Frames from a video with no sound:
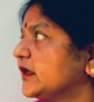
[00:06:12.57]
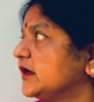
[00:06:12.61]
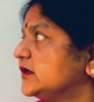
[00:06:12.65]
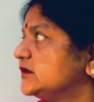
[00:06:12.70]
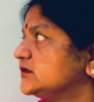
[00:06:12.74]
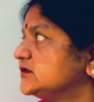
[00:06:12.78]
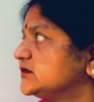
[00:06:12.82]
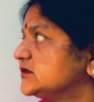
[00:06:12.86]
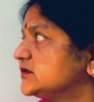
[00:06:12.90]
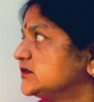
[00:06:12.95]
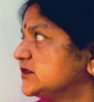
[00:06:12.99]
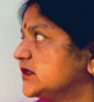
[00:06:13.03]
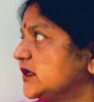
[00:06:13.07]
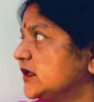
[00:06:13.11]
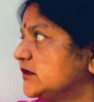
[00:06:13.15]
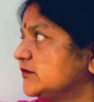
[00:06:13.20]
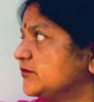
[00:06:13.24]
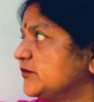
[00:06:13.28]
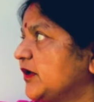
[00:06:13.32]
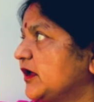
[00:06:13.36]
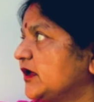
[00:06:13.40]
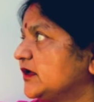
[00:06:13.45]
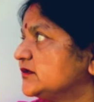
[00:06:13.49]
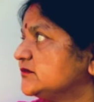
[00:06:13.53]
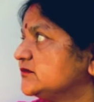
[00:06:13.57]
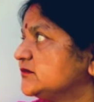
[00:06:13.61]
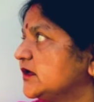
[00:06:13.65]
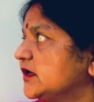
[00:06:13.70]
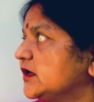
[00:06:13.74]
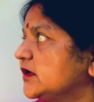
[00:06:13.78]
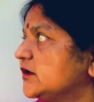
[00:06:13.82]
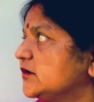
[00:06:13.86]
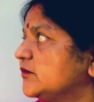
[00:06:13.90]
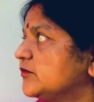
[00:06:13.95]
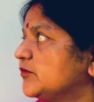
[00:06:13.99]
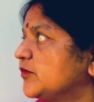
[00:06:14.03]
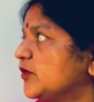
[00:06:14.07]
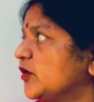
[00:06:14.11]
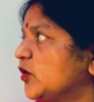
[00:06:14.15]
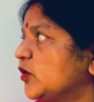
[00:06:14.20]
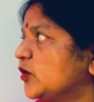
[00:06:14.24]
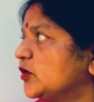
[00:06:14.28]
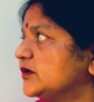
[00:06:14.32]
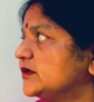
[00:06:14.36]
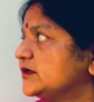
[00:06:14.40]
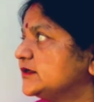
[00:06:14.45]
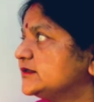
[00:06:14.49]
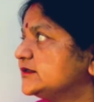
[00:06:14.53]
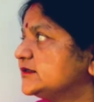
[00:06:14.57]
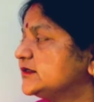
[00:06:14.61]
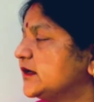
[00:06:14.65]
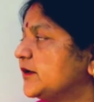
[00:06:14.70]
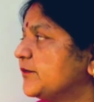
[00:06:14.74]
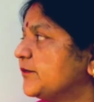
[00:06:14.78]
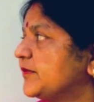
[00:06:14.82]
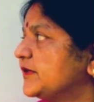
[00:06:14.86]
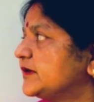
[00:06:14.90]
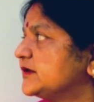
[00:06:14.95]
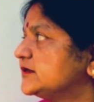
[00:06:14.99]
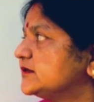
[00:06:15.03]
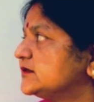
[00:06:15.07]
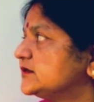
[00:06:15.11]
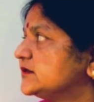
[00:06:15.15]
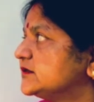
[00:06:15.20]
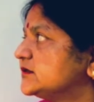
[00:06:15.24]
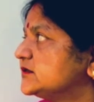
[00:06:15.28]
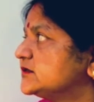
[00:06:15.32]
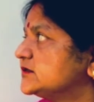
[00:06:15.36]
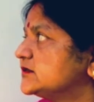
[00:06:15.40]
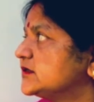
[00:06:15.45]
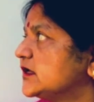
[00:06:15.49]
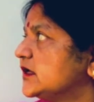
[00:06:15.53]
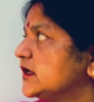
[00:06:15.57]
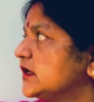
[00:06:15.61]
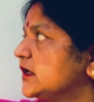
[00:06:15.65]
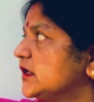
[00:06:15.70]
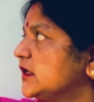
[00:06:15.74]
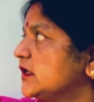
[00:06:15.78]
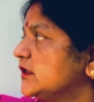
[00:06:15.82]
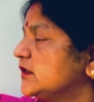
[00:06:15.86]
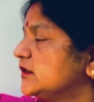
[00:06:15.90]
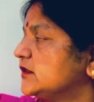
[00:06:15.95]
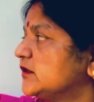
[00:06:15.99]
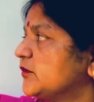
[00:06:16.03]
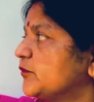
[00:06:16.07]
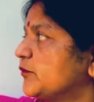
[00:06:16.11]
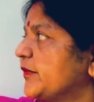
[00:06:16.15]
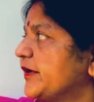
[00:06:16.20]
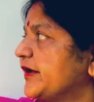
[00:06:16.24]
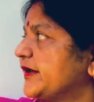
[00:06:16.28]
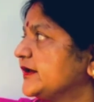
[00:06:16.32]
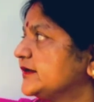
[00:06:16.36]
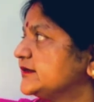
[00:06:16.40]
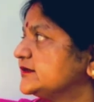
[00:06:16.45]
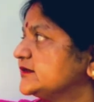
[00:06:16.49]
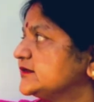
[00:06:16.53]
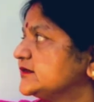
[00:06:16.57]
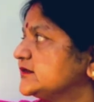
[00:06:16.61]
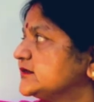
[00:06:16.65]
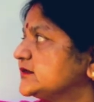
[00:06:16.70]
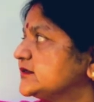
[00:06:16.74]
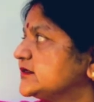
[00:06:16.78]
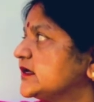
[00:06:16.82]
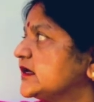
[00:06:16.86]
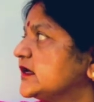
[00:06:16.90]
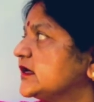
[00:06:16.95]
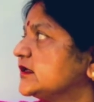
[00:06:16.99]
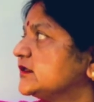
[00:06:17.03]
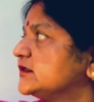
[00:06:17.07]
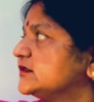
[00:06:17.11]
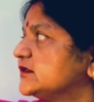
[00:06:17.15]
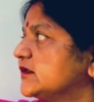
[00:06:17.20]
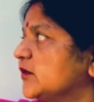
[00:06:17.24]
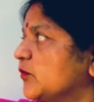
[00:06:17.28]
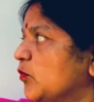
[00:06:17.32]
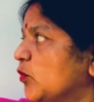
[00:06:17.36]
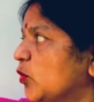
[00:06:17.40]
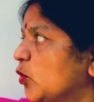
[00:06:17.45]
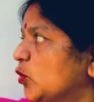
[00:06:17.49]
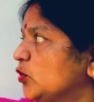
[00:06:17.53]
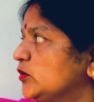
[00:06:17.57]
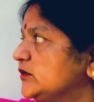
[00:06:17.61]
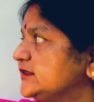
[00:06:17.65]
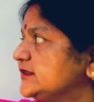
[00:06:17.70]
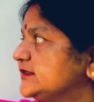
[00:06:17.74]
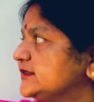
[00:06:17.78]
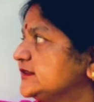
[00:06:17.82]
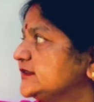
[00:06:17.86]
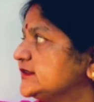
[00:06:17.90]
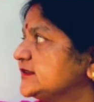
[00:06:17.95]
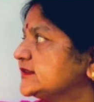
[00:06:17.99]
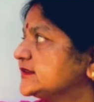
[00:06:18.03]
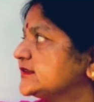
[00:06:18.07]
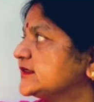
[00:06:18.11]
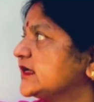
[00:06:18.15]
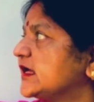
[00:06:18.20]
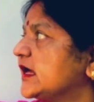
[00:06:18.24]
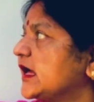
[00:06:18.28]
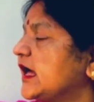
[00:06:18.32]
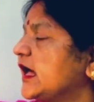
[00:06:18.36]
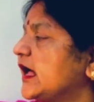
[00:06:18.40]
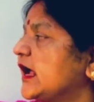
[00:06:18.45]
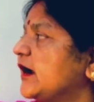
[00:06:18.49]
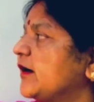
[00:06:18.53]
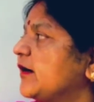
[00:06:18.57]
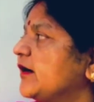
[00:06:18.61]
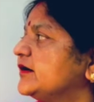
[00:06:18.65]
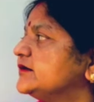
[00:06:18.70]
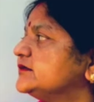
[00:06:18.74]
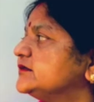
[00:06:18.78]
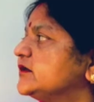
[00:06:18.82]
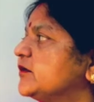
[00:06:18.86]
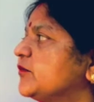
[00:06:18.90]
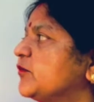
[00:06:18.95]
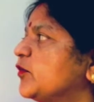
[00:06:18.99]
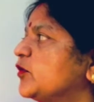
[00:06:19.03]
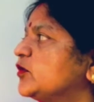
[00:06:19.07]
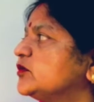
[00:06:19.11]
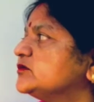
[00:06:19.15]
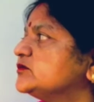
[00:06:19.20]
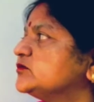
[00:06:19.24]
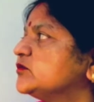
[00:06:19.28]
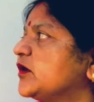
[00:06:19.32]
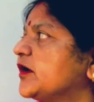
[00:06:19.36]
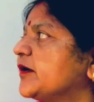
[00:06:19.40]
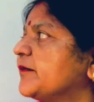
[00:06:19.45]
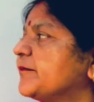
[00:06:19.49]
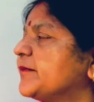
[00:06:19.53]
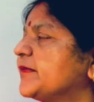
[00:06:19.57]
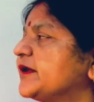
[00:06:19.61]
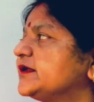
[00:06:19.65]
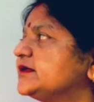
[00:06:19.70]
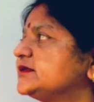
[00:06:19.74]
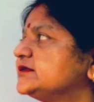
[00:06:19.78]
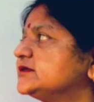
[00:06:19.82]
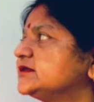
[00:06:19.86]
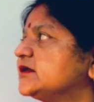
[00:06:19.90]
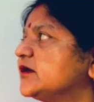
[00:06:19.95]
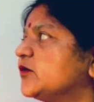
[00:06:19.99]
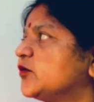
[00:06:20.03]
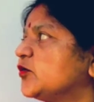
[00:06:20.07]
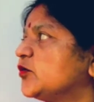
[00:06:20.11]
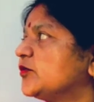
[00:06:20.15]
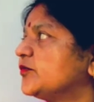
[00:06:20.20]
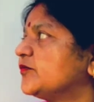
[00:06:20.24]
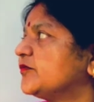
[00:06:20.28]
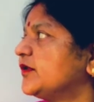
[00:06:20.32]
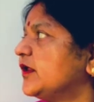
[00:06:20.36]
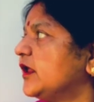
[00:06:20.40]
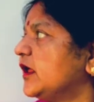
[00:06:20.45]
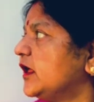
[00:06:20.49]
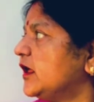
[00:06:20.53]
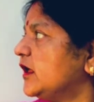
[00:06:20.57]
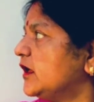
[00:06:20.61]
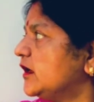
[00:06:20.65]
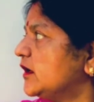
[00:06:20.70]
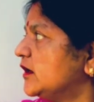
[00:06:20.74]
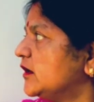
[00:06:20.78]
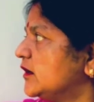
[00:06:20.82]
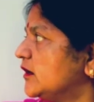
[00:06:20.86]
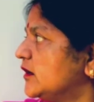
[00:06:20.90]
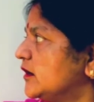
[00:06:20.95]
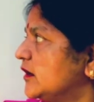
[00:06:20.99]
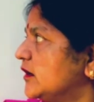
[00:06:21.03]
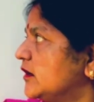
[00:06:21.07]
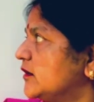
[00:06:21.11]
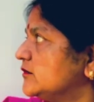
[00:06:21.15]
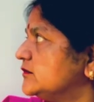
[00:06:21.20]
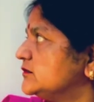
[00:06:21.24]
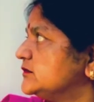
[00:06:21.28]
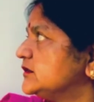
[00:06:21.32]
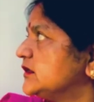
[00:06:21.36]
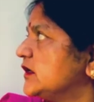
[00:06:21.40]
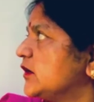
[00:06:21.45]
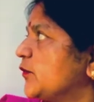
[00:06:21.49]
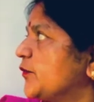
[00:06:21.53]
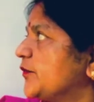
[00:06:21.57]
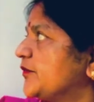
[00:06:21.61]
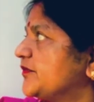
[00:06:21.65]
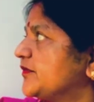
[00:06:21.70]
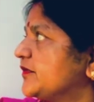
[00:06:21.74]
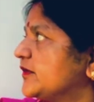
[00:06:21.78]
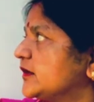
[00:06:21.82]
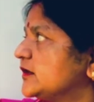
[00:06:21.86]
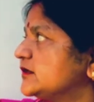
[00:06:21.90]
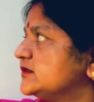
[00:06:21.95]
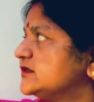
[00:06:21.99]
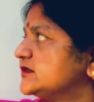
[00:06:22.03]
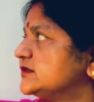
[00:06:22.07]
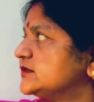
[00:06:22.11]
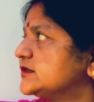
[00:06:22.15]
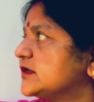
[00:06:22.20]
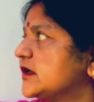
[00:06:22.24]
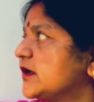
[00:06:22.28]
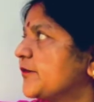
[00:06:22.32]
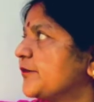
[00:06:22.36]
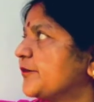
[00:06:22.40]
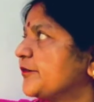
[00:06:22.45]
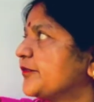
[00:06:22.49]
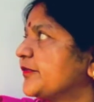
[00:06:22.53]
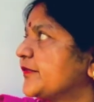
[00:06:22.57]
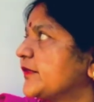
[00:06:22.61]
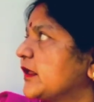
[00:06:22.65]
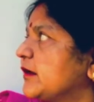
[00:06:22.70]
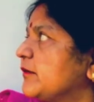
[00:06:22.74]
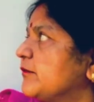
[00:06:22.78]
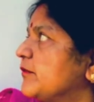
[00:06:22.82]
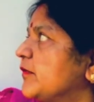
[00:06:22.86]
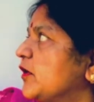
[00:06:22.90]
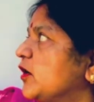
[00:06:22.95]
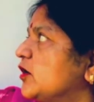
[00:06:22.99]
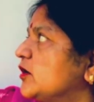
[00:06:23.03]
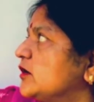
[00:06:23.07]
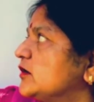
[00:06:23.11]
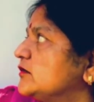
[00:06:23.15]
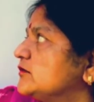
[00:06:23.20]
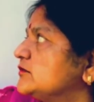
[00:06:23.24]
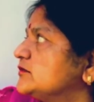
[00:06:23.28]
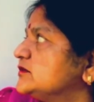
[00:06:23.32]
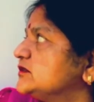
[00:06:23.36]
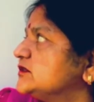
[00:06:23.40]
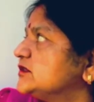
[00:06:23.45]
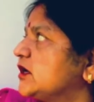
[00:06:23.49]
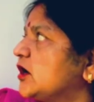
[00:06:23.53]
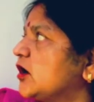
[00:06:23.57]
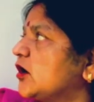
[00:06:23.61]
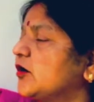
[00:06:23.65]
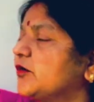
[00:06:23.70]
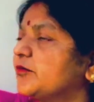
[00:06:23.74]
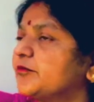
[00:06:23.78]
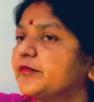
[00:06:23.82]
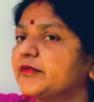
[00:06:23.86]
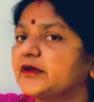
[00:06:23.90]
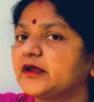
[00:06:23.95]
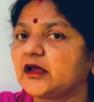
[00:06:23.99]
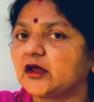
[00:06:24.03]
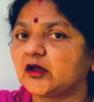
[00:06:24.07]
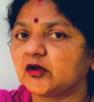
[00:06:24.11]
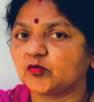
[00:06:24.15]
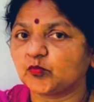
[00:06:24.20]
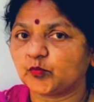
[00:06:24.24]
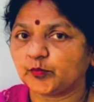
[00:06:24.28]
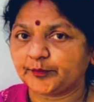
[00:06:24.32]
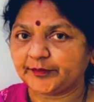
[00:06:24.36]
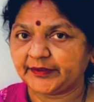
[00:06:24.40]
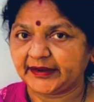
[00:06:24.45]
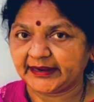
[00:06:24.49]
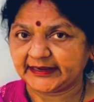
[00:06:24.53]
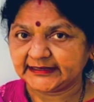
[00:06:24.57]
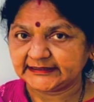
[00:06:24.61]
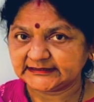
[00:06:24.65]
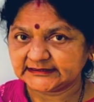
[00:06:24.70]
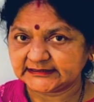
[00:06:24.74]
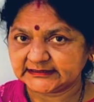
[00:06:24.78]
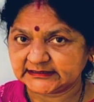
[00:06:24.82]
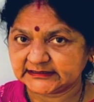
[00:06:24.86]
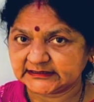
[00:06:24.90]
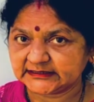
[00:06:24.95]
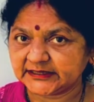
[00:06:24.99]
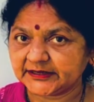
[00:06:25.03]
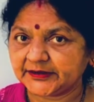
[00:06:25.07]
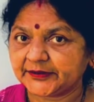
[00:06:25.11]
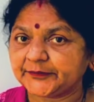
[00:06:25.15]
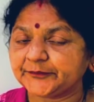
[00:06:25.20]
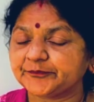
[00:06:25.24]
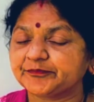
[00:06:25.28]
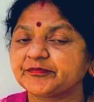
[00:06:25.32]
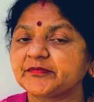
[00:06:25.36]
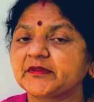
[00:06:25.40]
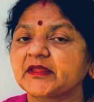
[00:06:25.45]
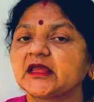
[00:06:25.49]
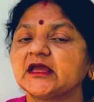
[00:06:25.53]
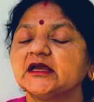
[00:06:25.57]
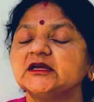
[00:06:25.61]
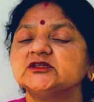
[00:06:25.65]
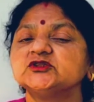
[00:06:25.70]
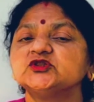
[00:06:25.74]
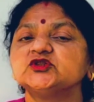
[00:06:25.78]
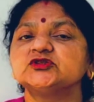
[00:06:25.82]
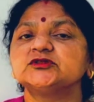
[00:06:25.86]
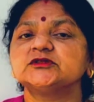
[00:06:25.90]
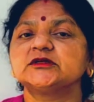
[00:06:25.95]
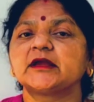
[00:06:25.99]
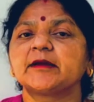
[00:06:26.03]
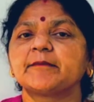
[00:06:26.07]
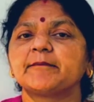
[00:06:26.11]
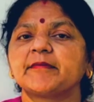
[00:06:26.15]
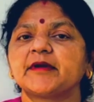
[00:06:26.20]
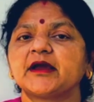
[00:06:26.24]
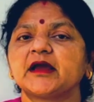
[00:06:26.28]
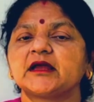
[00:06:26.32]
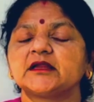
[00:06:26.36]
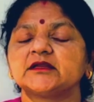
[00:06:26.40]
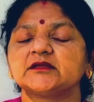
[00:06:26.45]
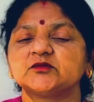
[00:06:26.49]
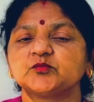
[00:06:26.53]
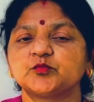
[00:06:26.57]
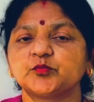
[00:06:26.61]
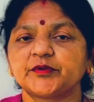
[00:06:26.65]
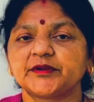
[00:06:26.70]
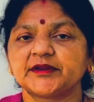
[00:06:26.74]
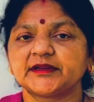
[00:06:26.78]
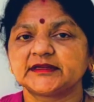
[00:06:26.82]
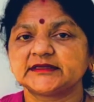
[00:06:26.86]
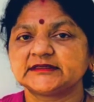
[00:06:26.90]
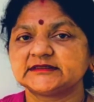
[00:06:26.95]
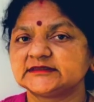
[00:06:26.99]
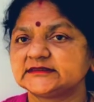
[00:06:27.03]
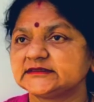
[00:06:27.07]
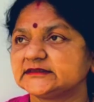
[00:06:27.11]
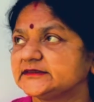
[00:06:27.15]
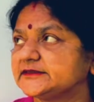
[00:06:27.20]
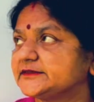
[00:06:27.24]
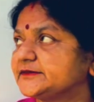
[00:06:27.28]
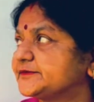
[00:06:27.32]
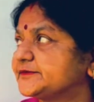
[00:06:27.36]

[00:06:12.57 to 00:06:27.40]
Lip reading: We still have amongst us the mixers, the molders, and those who bake the loaves, where loaves means a quantity of bread that is shaped and baked